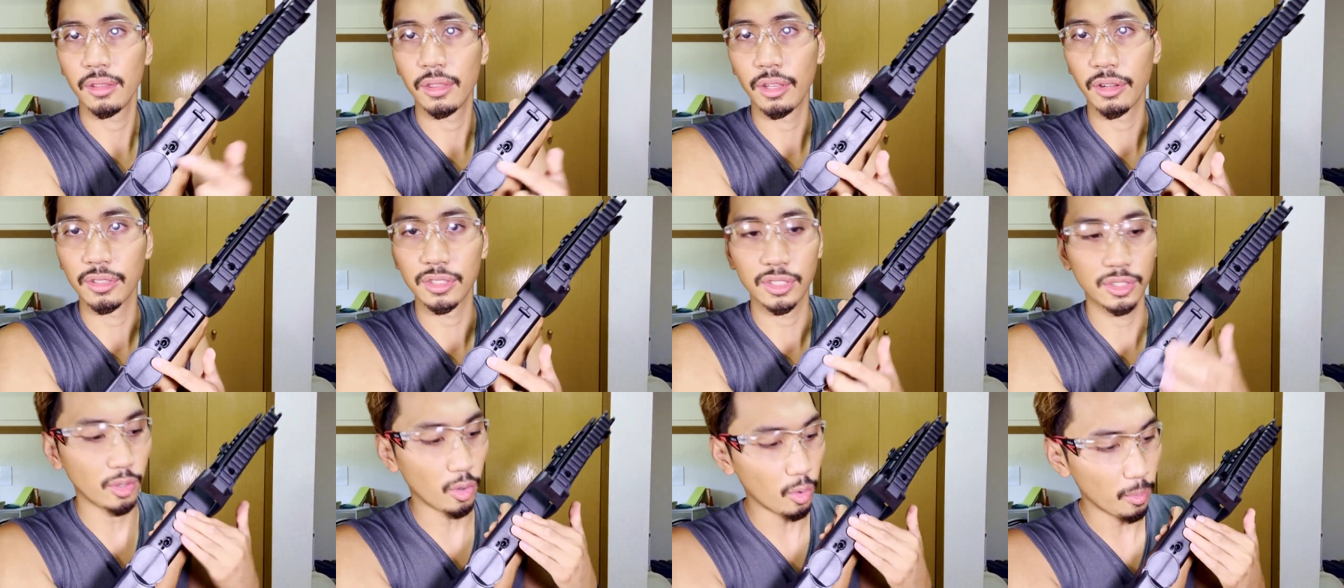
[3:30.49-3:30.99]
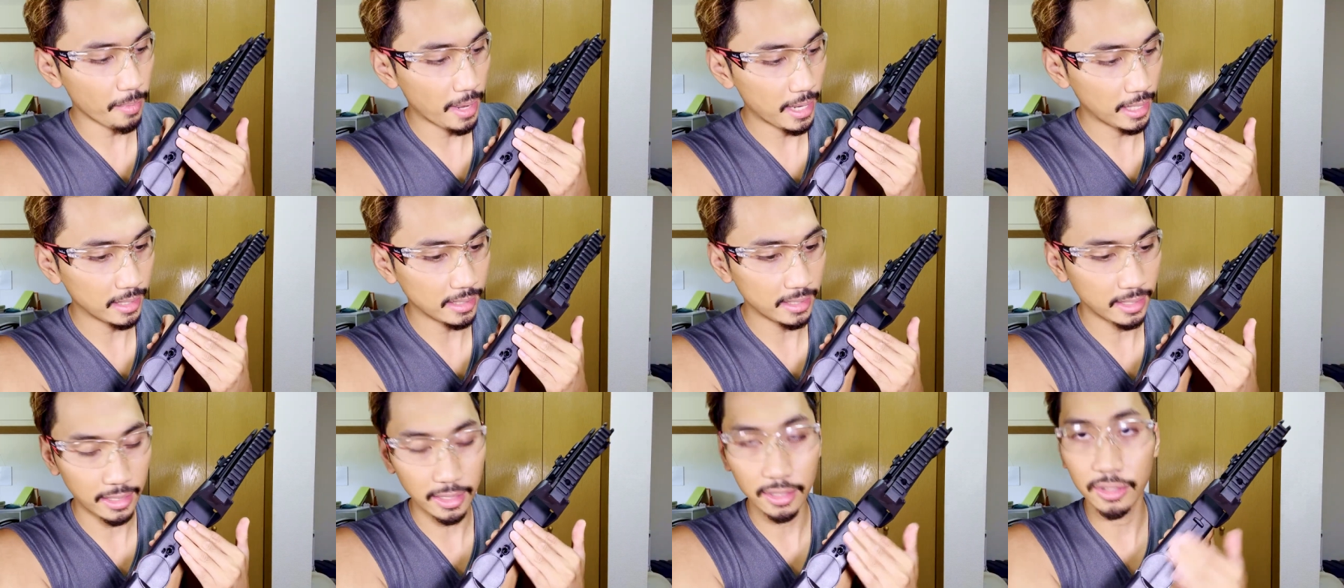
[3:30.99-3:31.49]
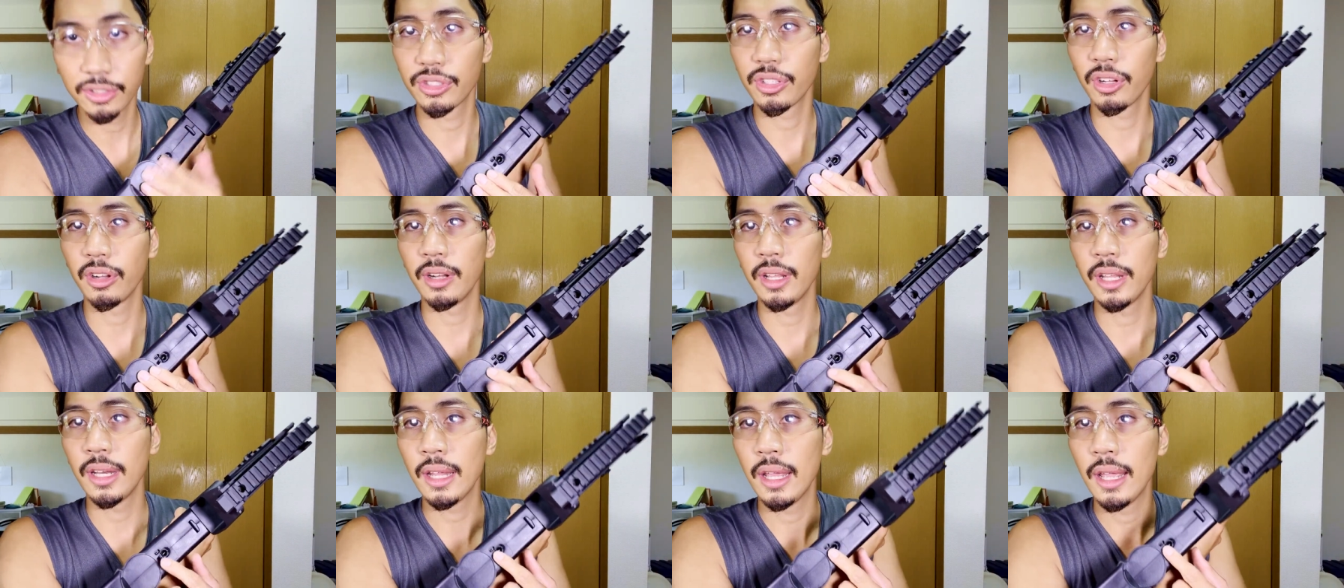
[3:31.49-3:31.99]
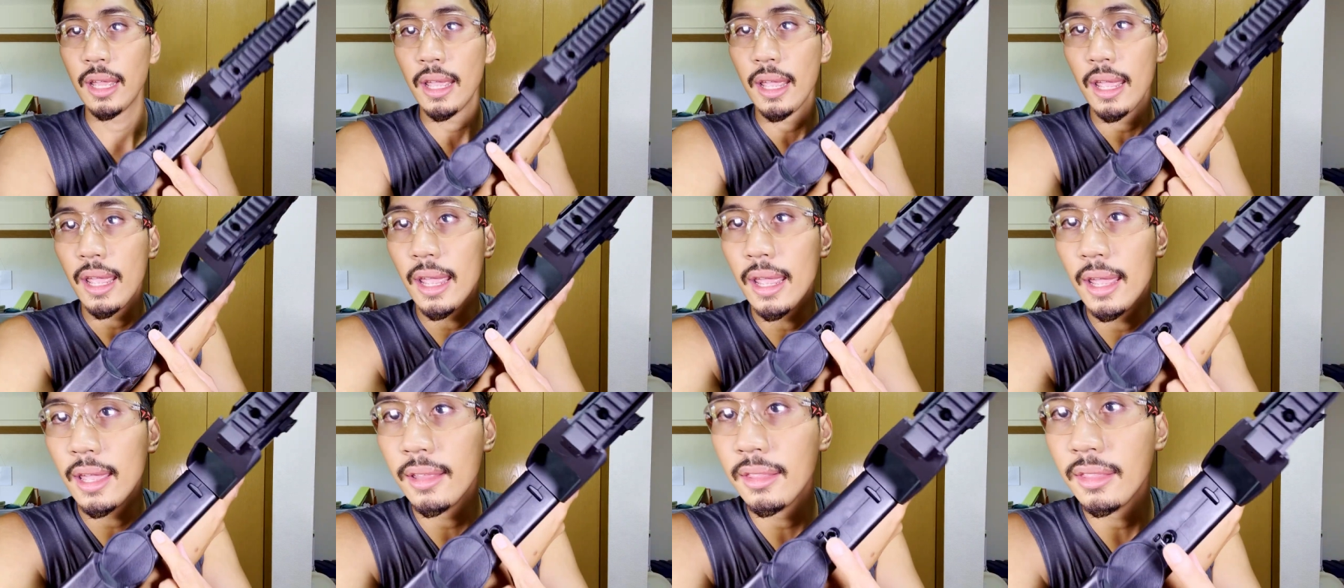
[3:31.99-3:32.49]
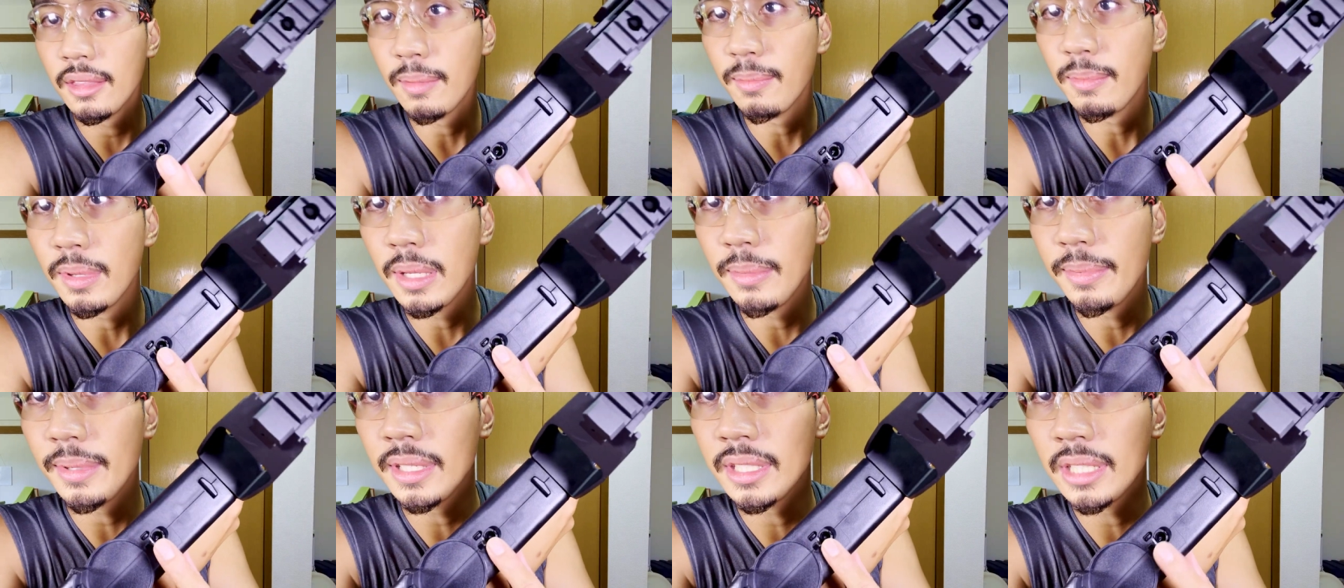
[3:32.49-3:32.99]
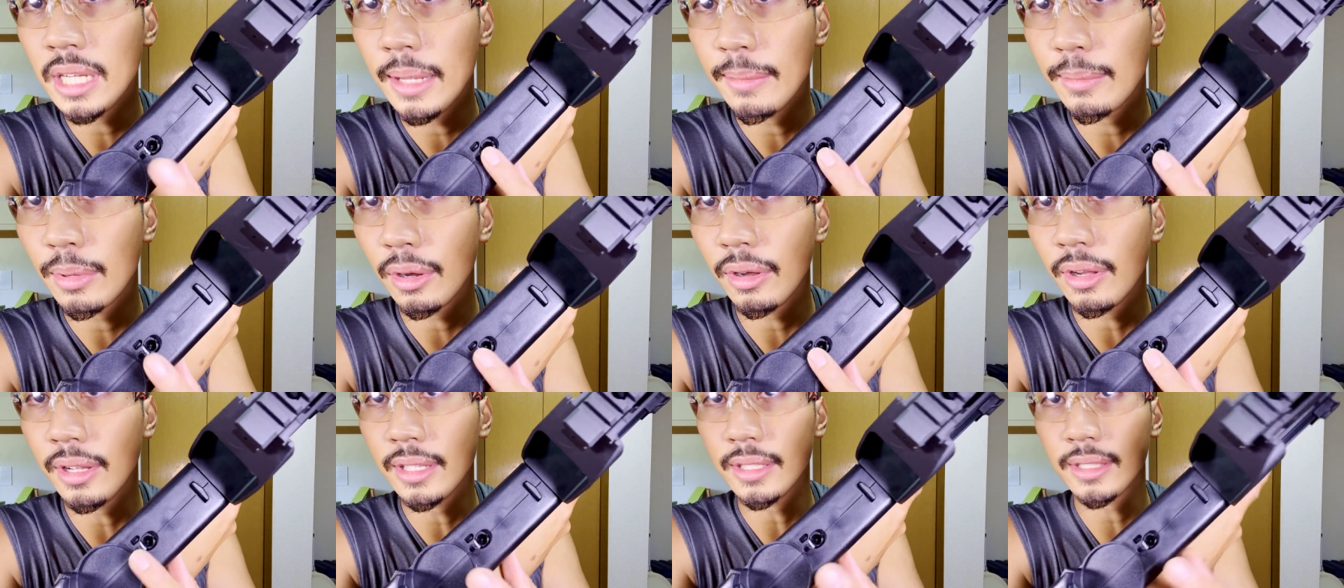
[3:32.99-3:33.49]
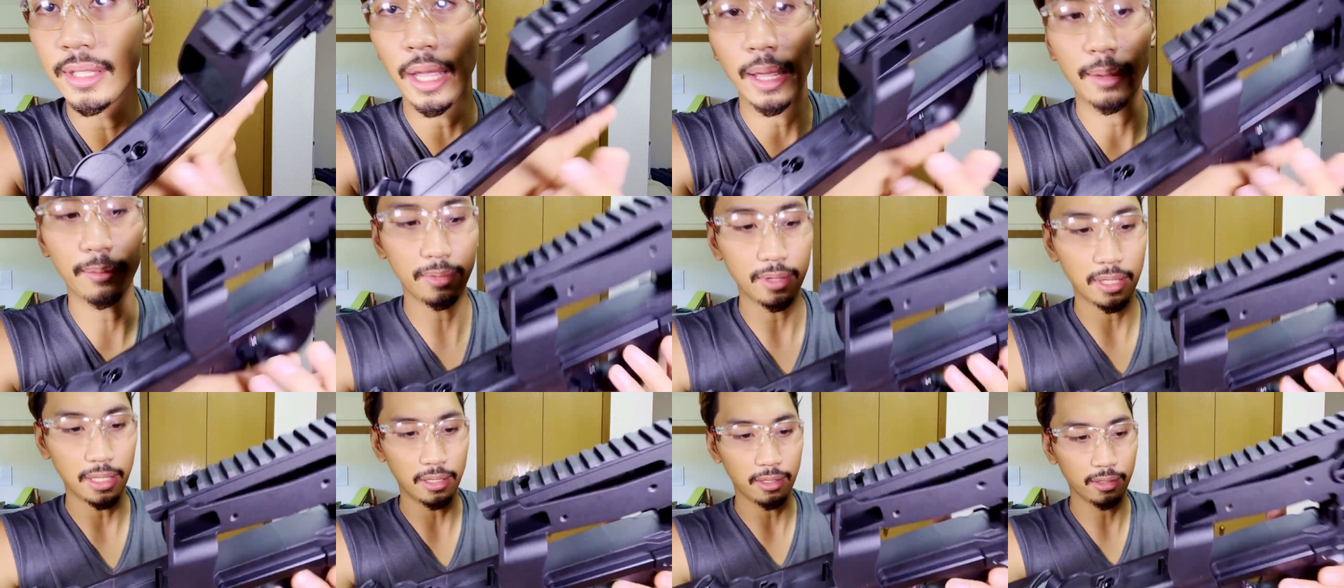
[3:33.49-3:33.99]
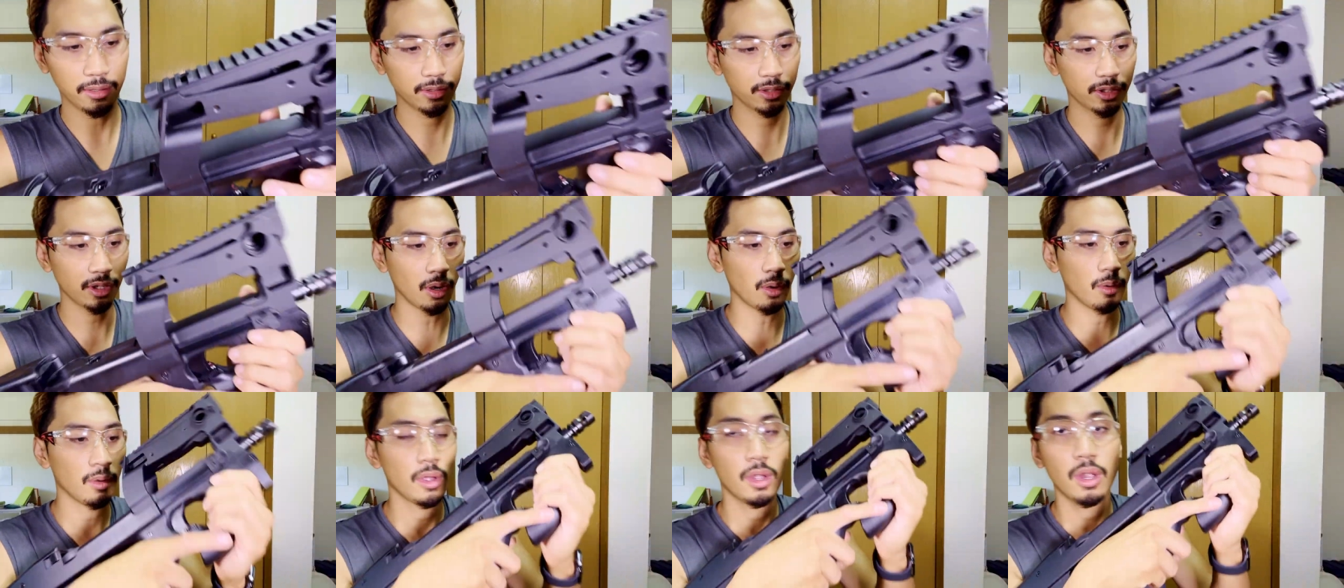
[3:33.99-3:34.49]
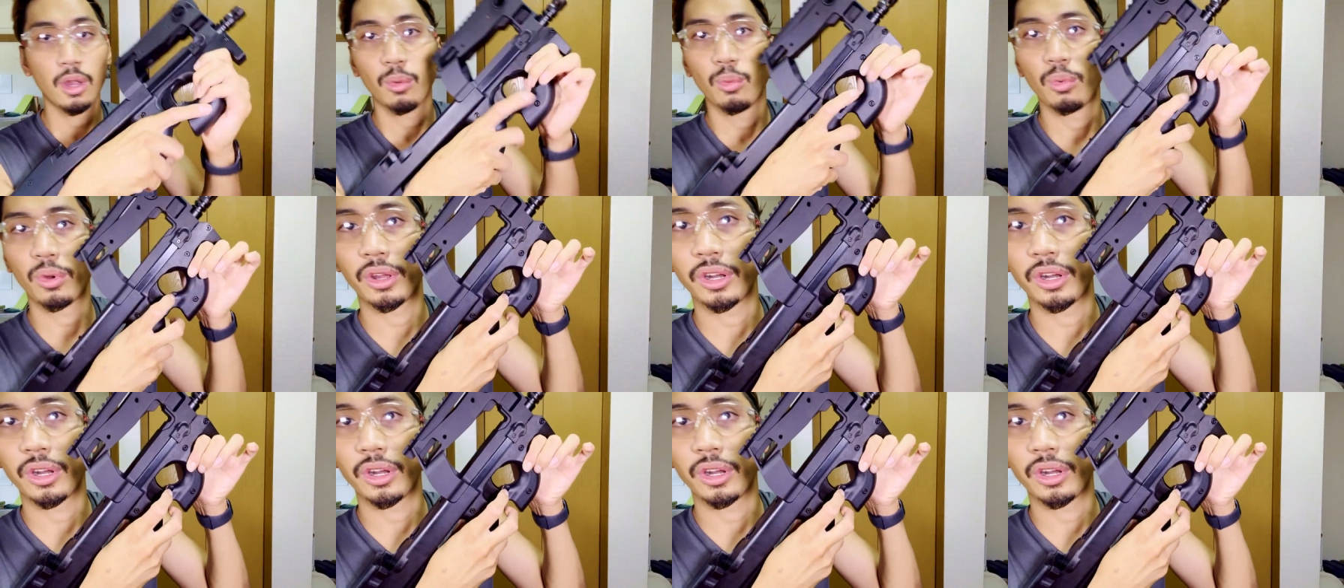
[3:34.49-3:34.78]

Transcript: There's no magazine inserted and the BB chamber is empty. So we're